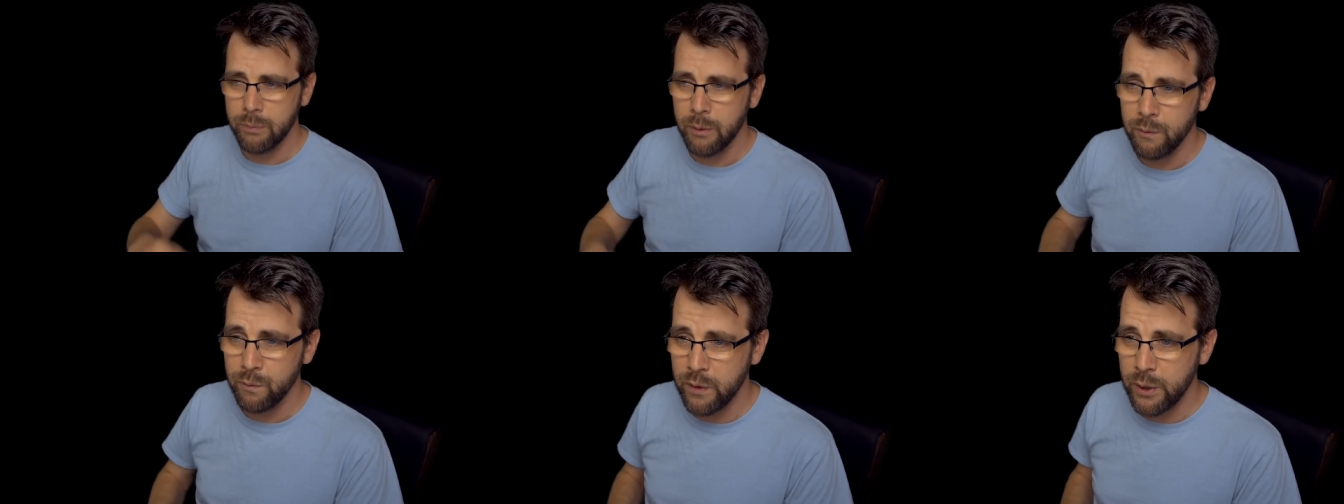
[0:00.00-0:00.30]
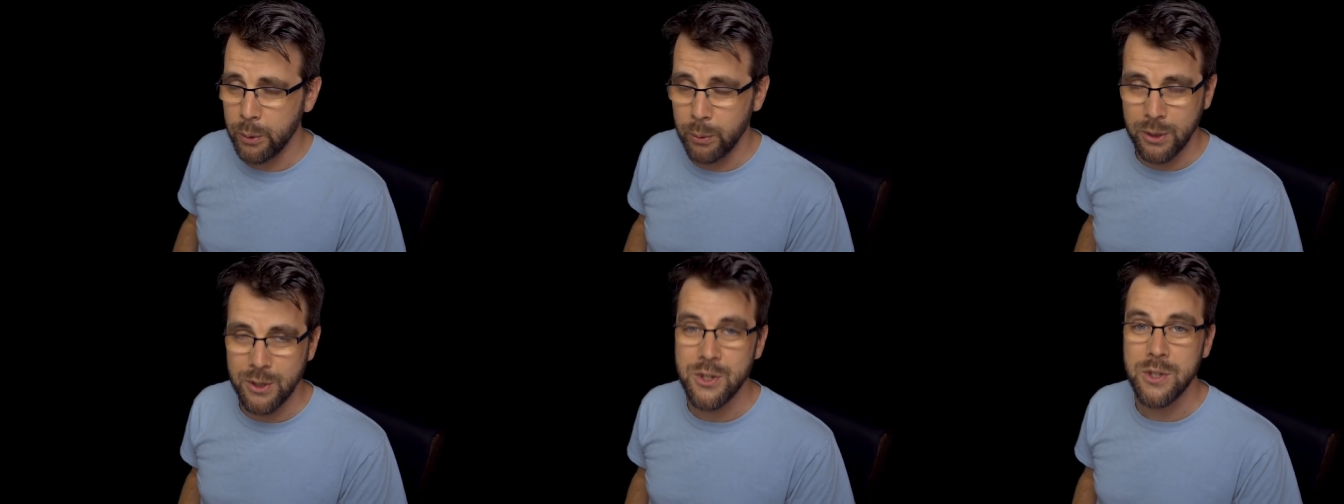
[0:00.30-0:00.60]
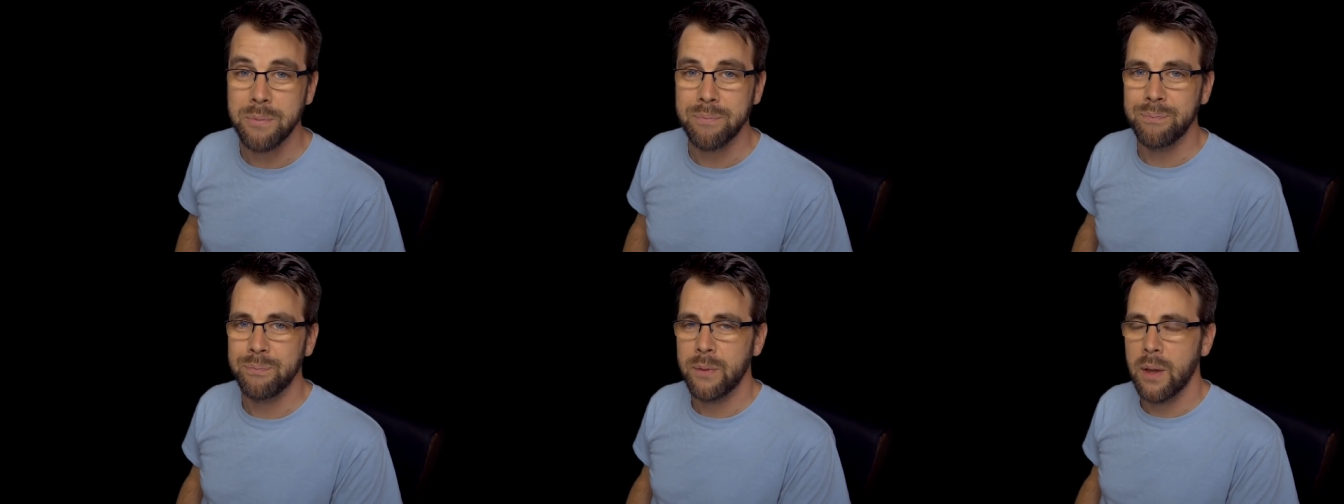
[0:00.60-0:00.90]

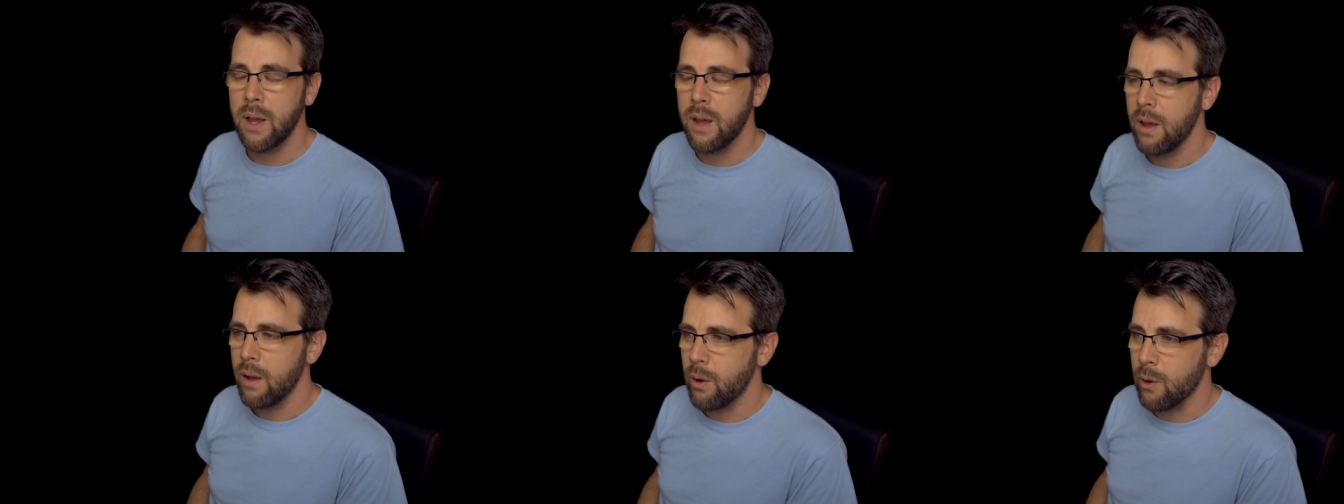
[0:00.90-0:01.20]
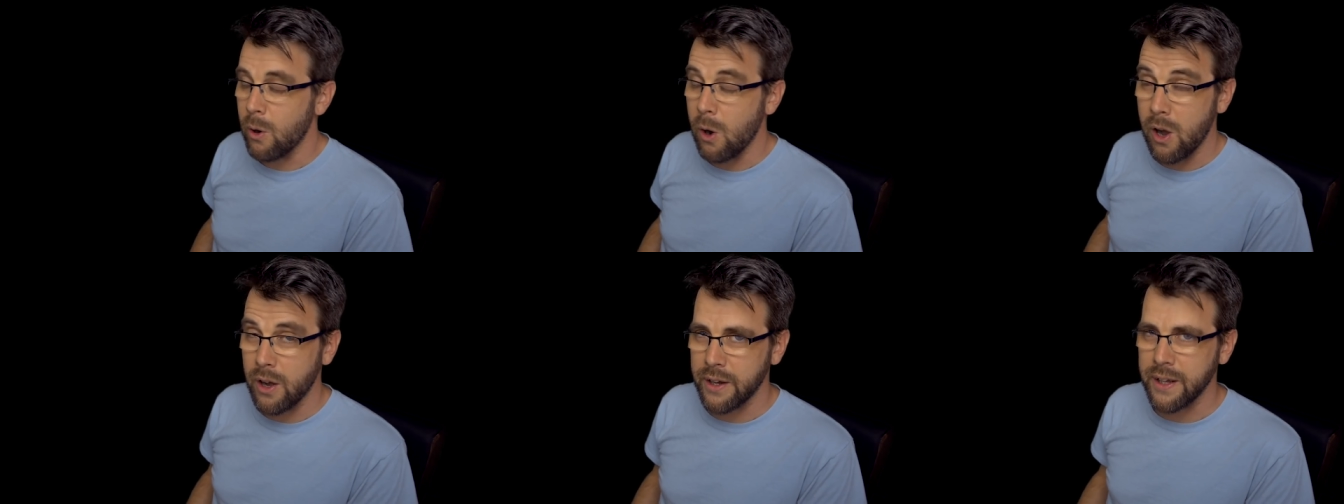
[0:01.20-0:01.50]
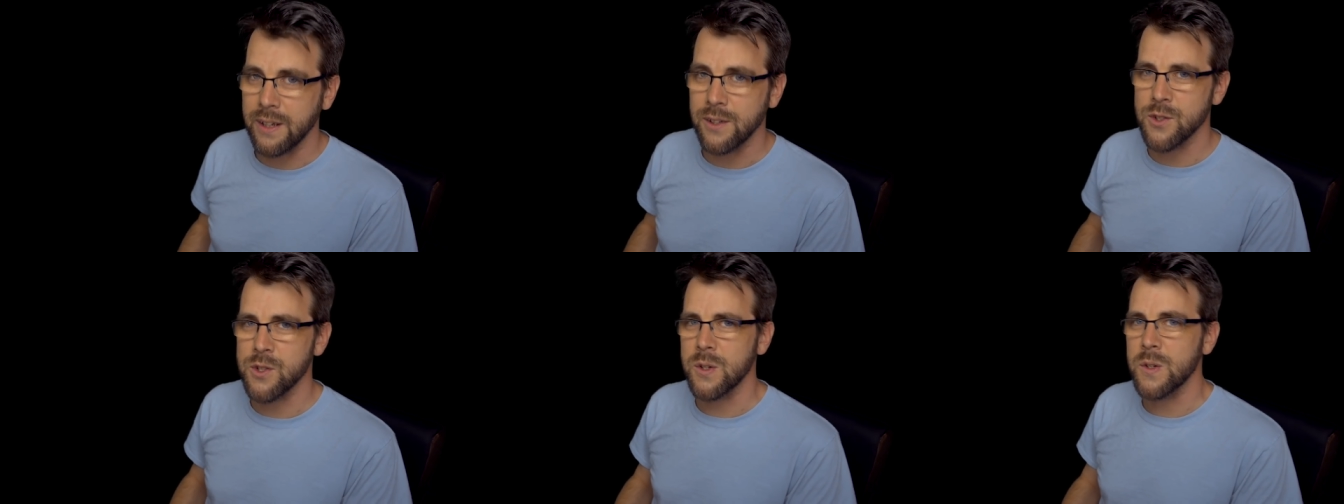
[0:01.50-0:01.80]
viewers or
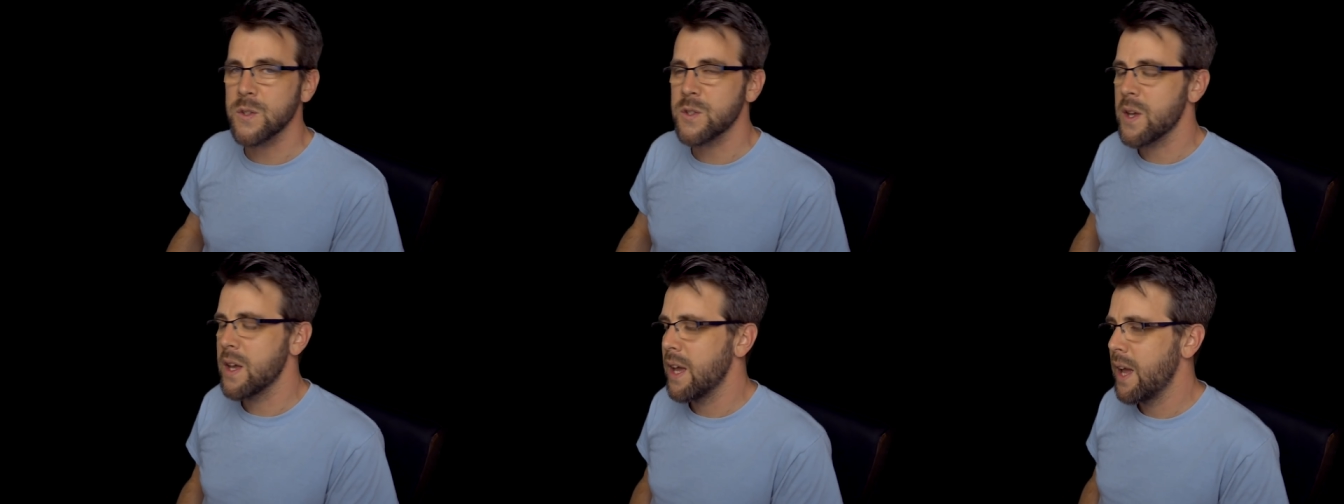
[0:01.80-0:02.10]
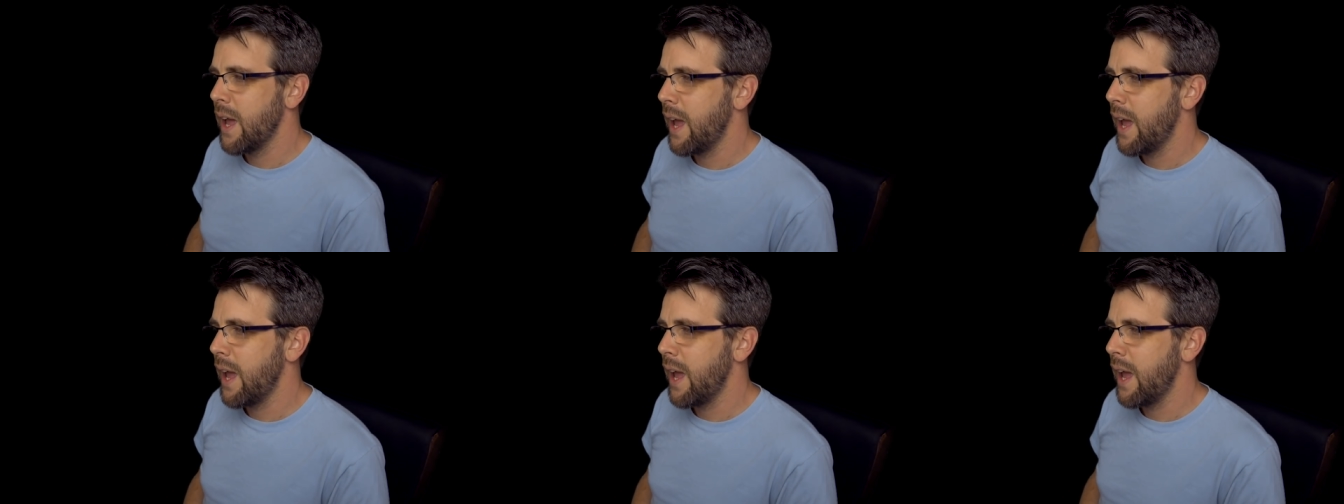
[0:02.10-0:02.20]
audiencers.